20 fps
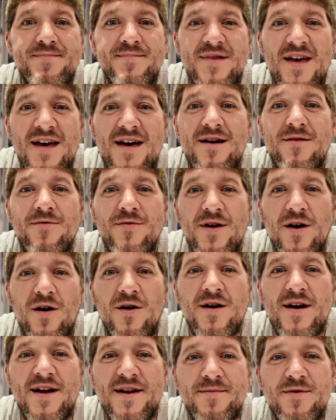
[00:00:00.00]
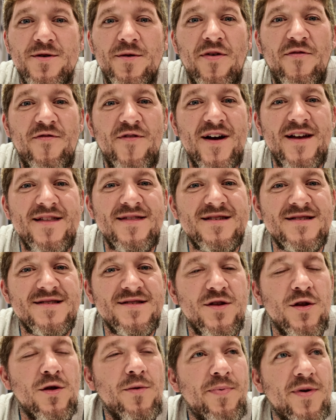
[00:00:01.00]
Yeah, we all got to be able to find these
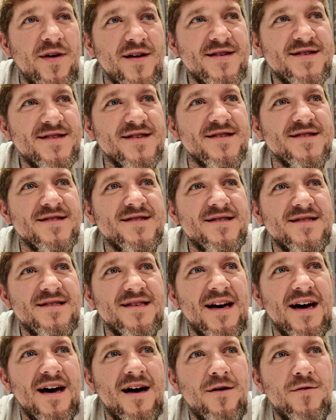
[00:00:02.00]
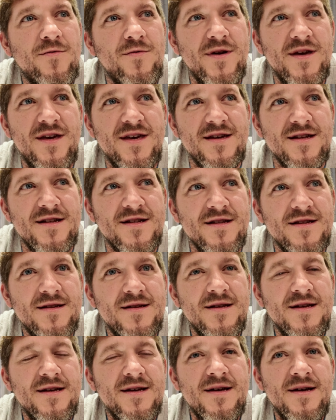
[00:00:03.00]
little places that we can
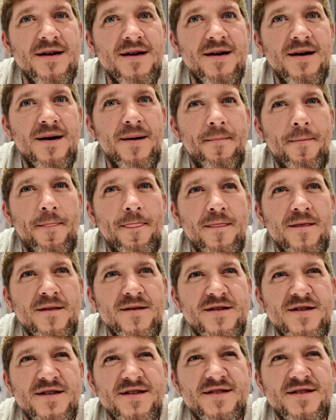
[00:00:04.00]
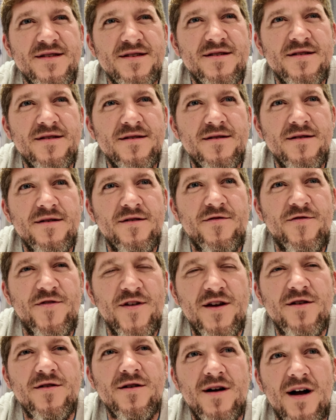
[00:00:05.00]
just
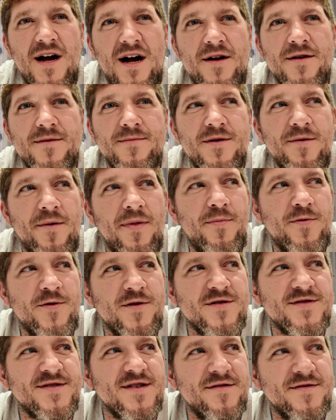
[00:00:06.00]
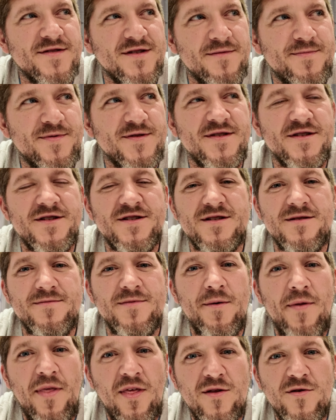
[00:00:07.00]
figure out how to be able to put ourselves in a position to
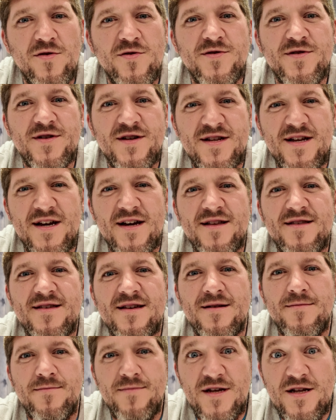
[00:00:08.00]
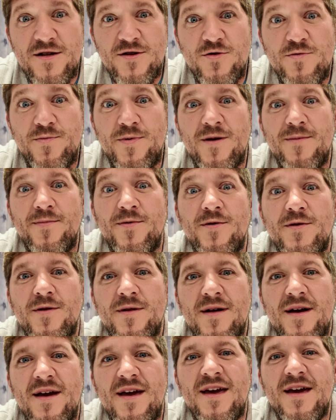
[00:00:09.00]
be able to learn, connect, and meet new
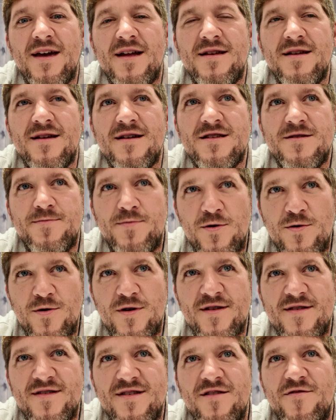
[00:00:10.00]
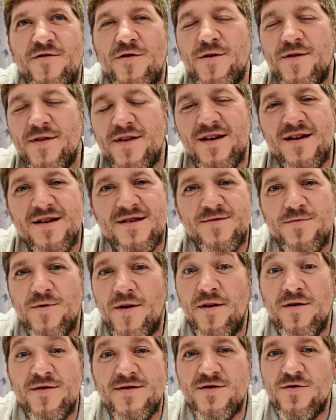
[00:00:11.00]
people and experience different things,
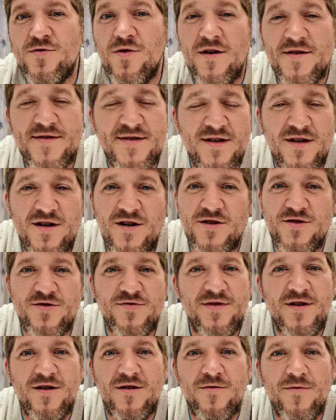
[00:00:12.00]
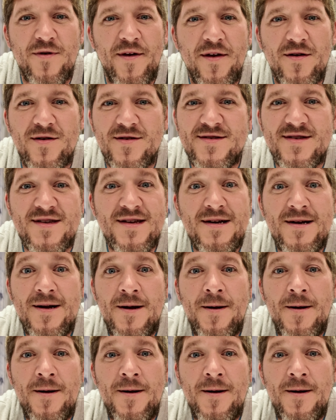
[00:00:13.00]
whether it's across the country or whether it's